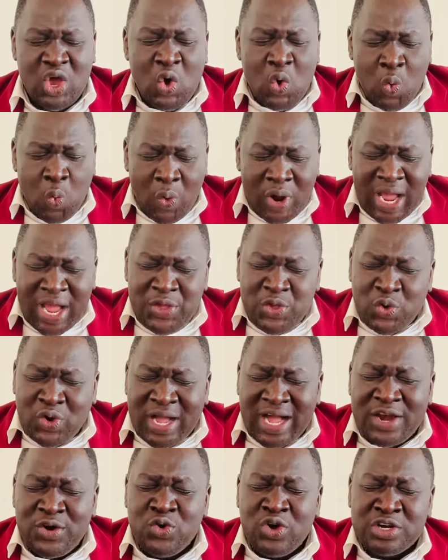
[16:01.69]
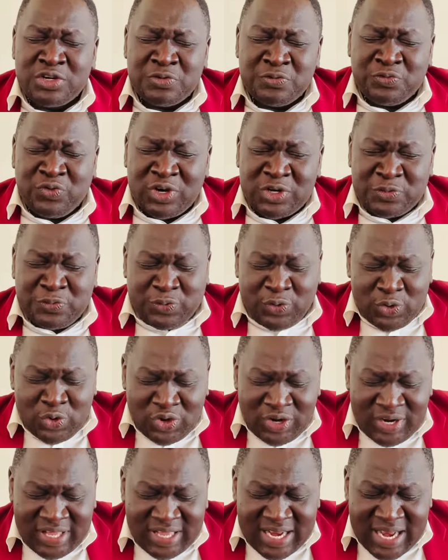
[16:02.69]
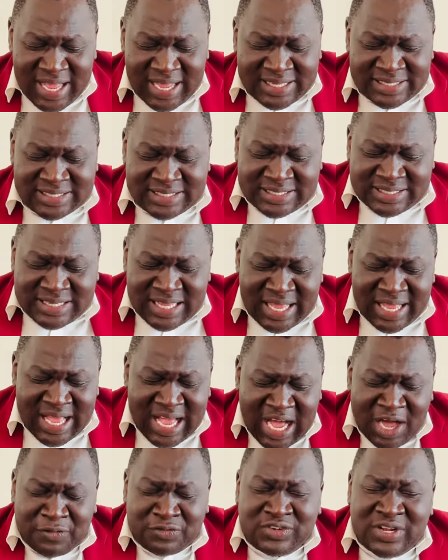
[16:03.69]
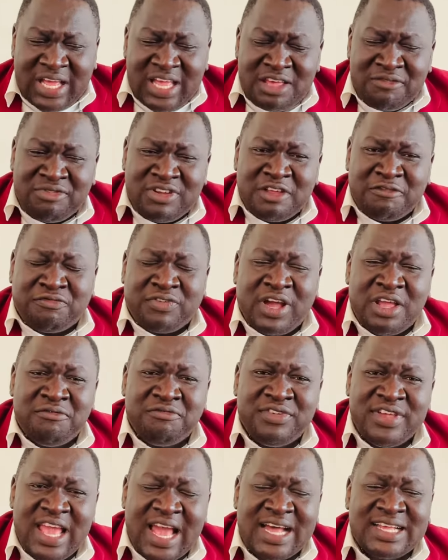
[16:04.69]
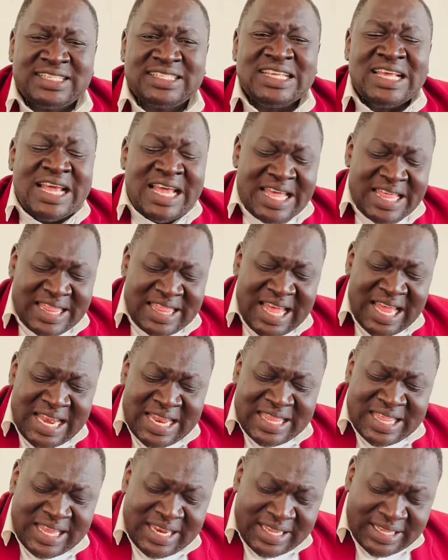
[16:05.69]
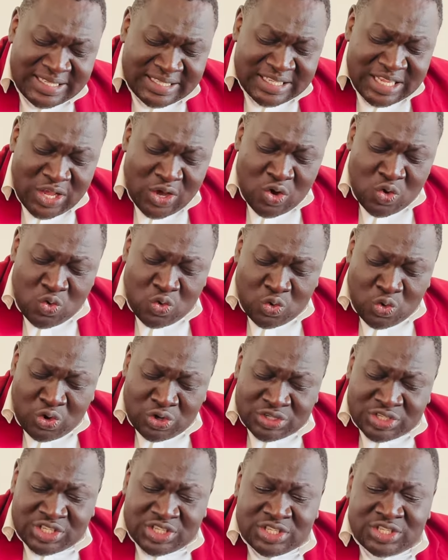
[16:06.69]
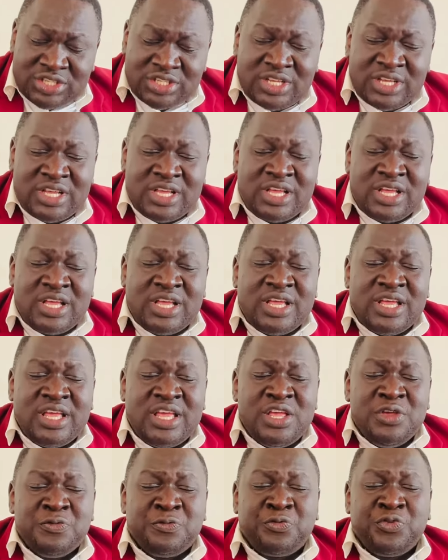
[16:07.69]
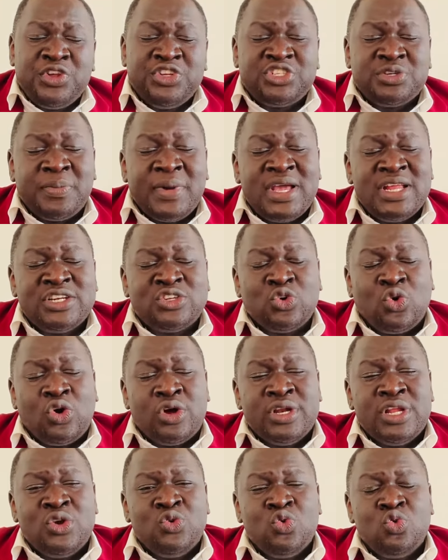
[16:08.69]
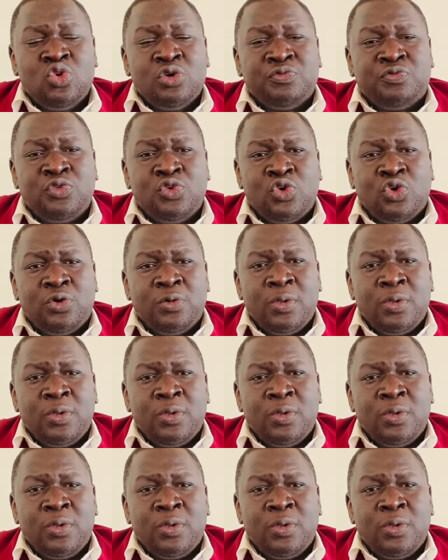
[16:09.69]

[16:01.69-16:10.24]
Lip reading: where you cannot vote for your leaders, say after every 5 years, then there is gross infringement on the rule of law.